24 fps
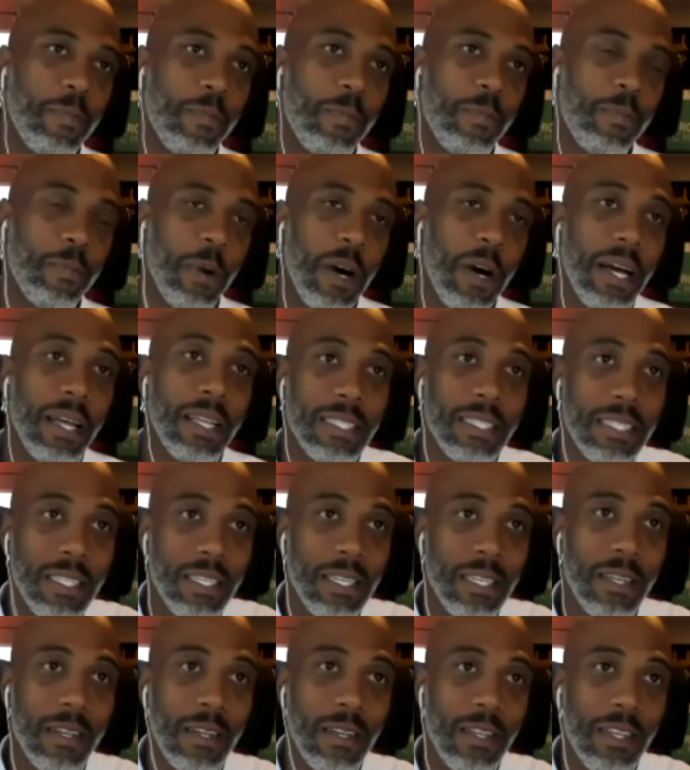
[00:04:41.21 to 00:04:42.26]
But
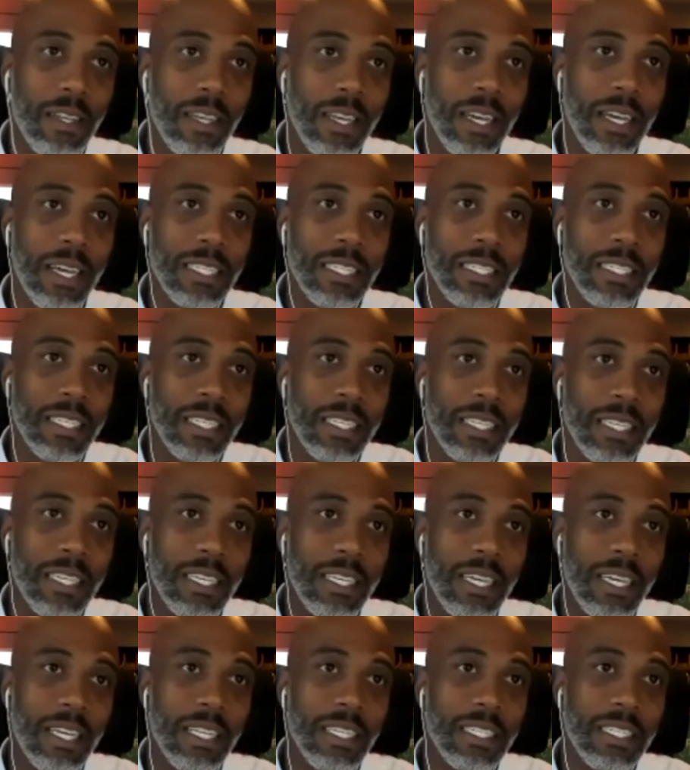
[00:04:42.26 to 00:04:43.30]
it's
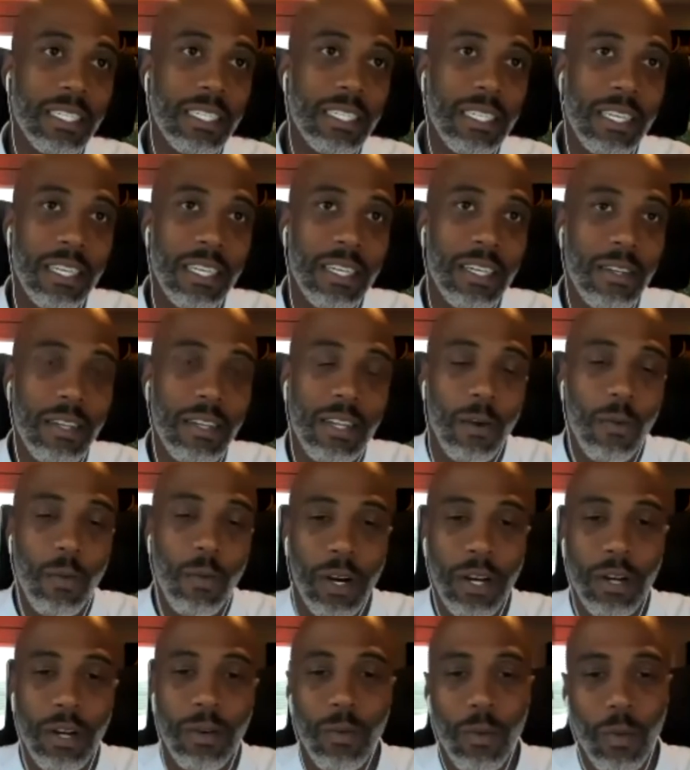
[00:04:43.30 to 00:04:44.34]

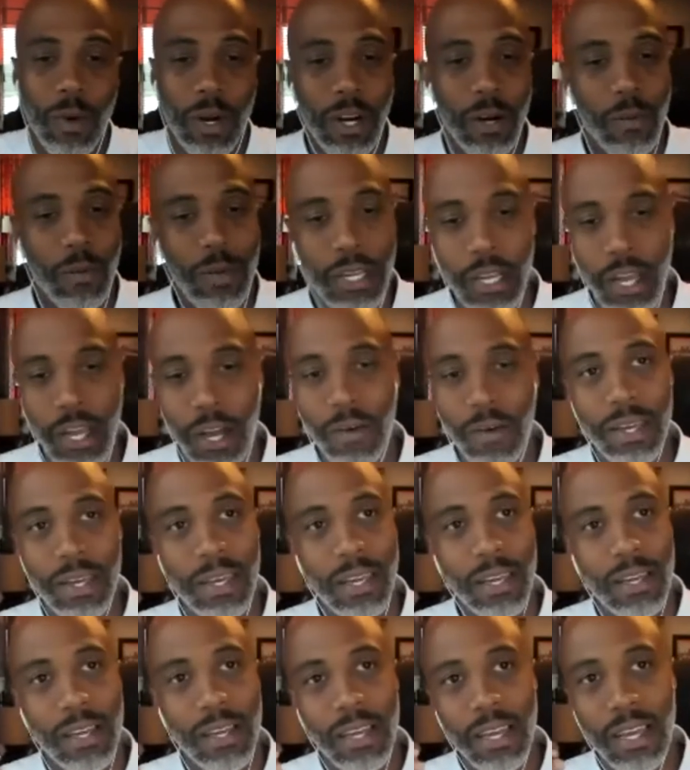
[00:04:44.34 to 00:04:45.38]
where are we
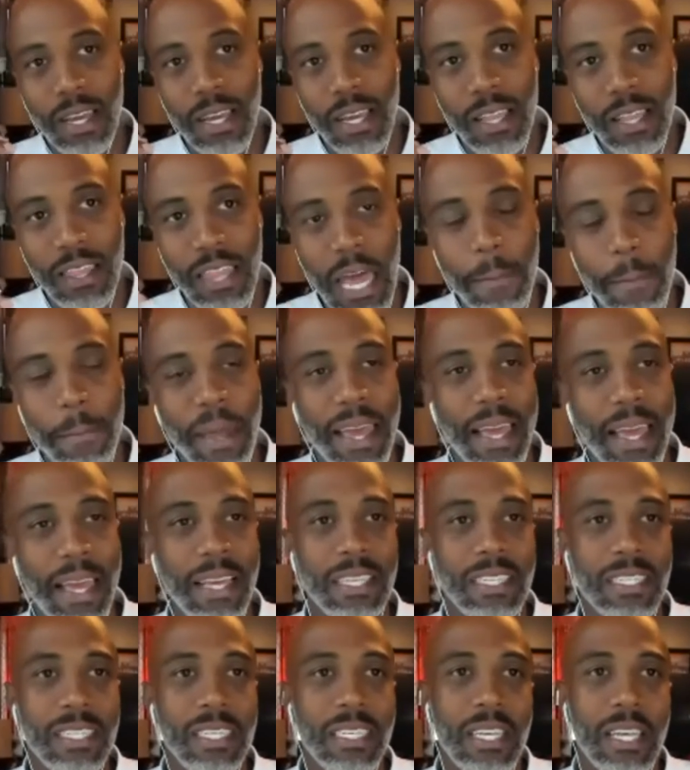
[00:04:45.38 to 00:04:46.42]
going? That
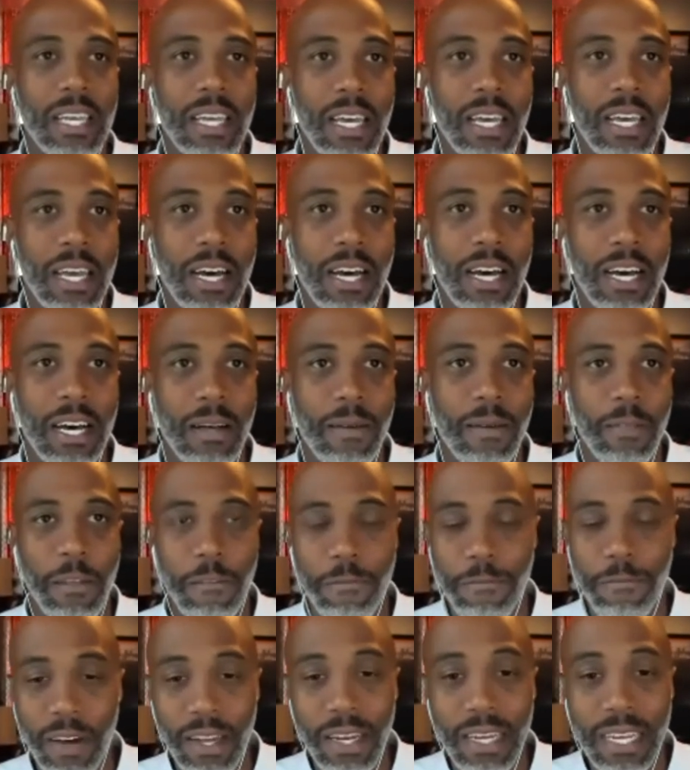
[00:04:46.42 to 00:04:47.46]
pace, the
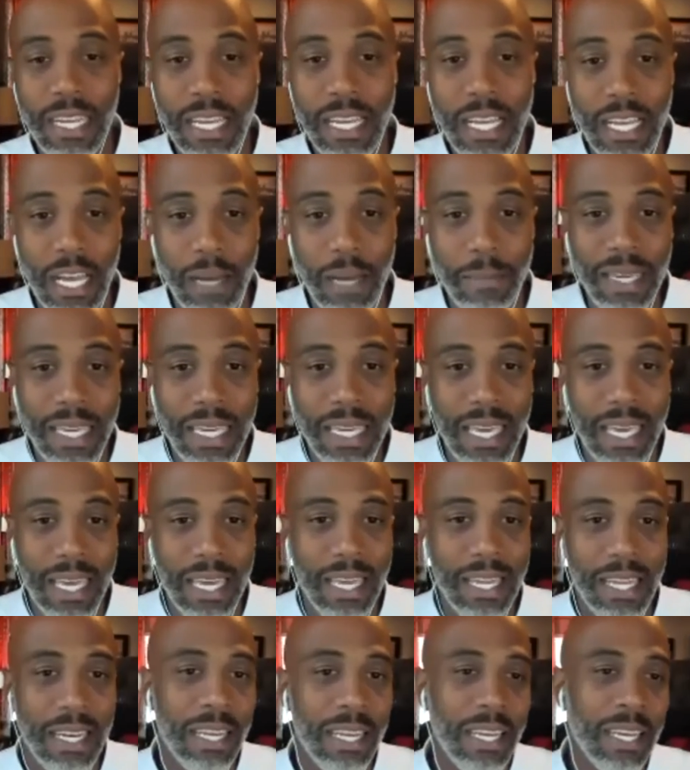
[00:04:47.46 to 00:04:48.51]
funding coming
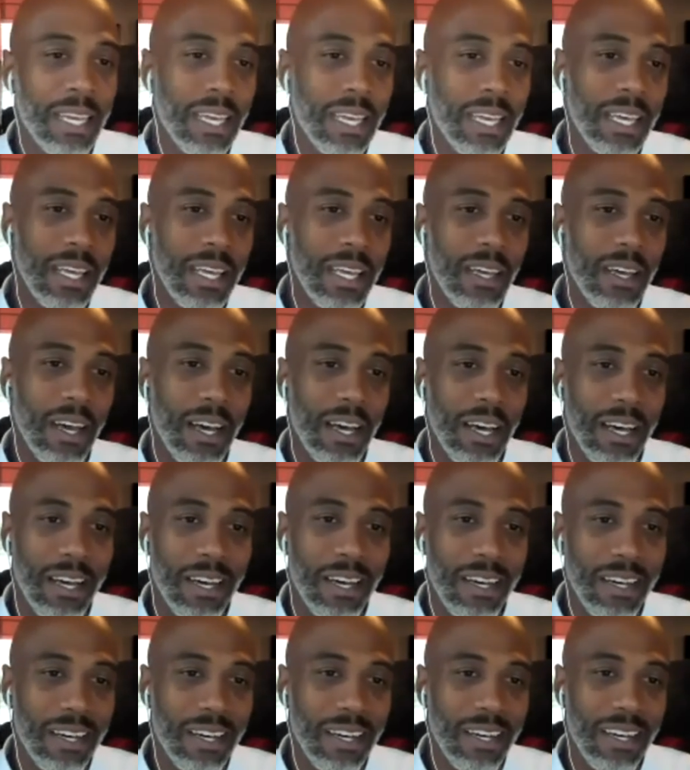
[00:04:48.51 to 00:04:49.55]
in,
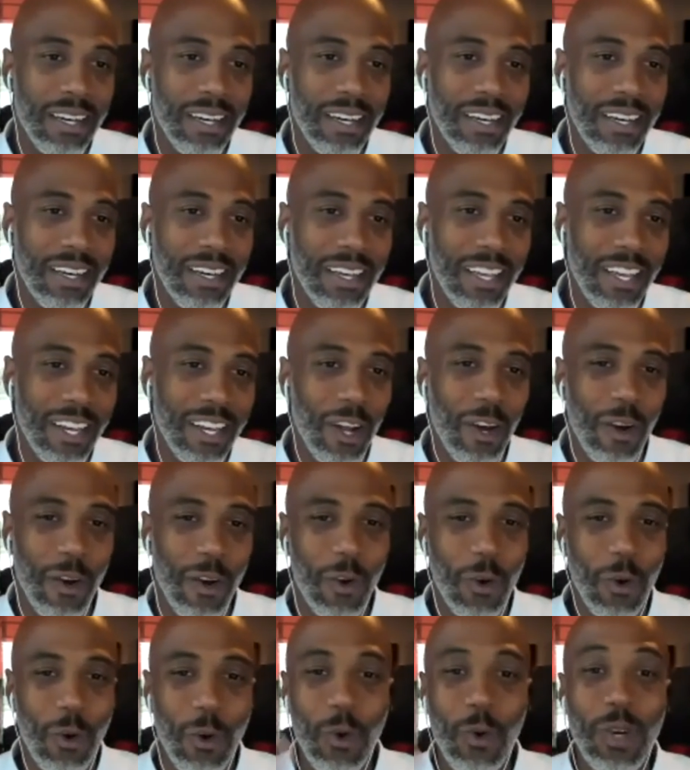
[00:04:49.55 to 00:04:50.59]

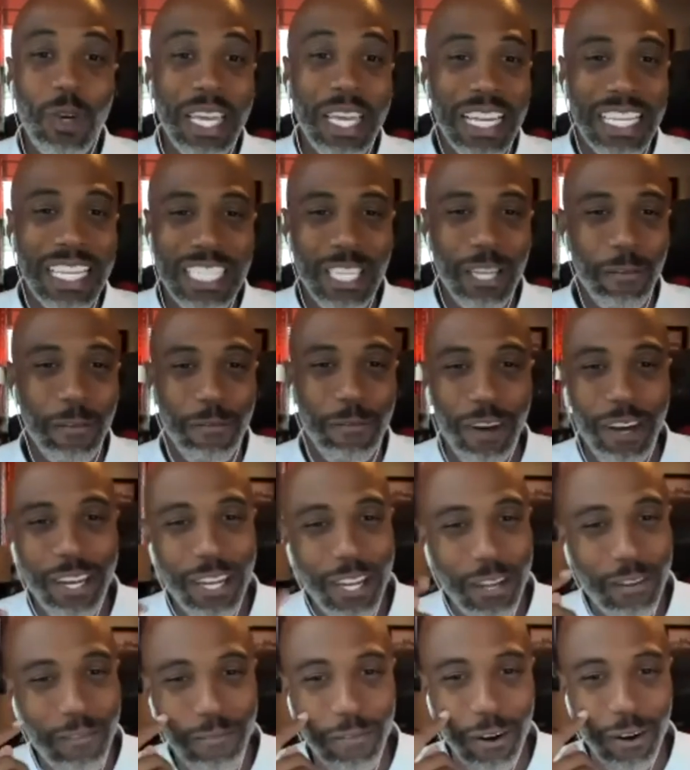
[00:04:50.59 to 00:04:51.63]
who gets the
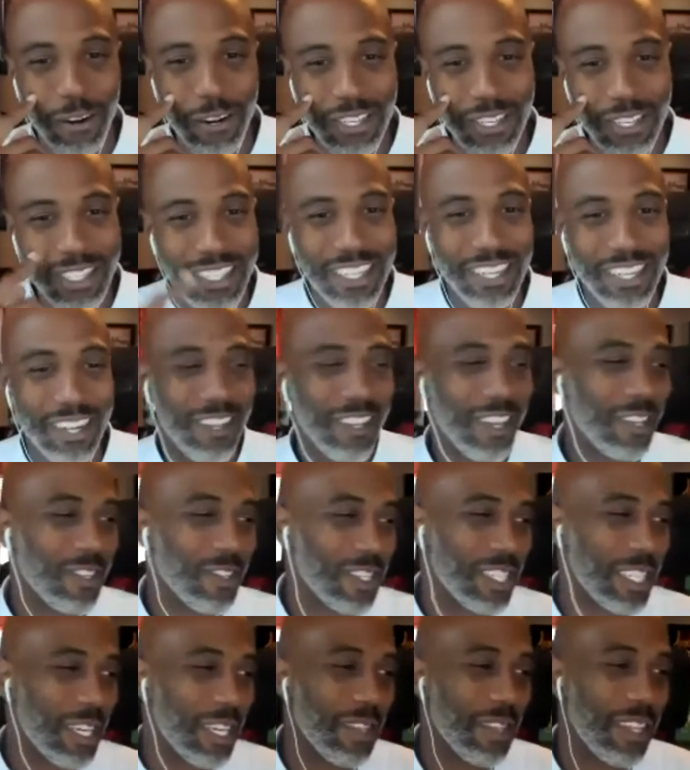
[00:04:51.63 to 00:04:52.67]
funding first? Those are
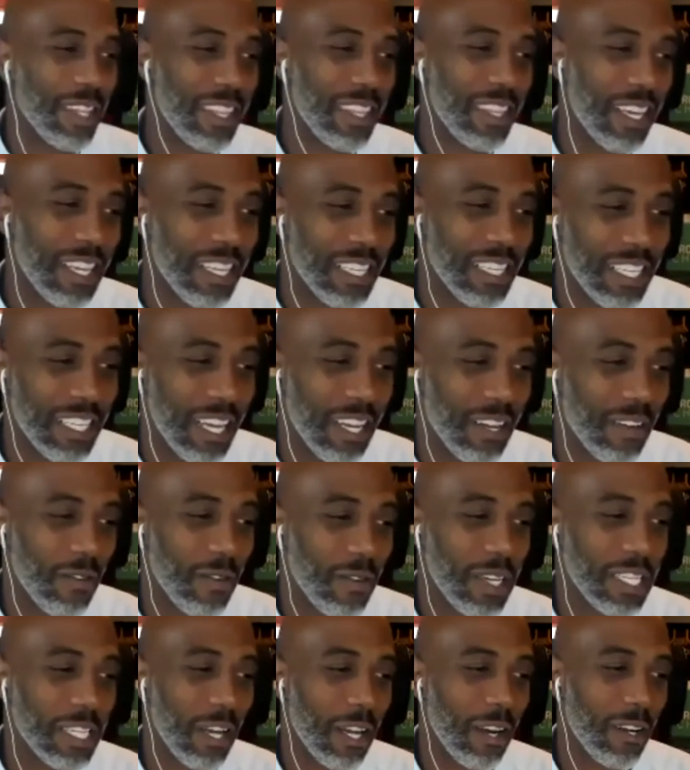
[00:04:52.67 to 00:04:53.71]
some of the things that
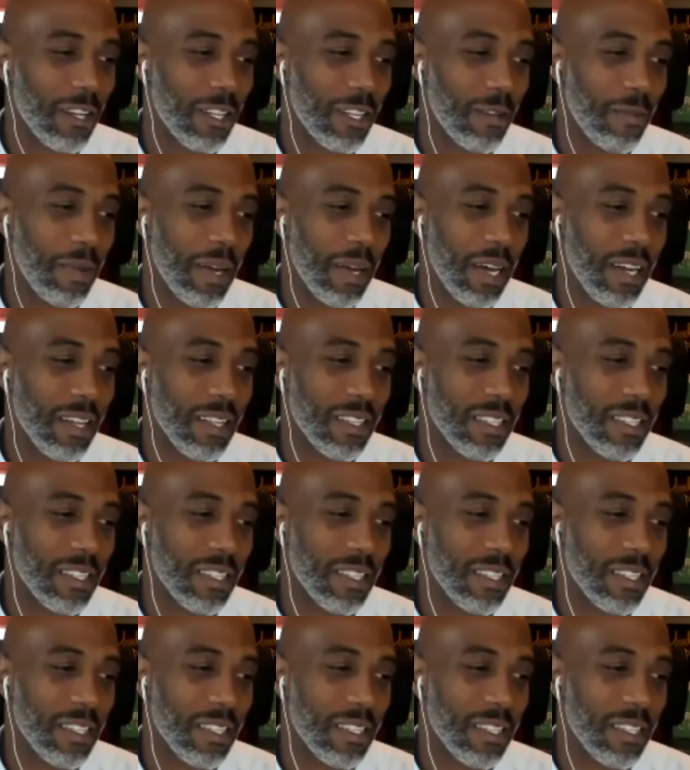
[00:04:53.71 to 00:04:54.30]
we talked about.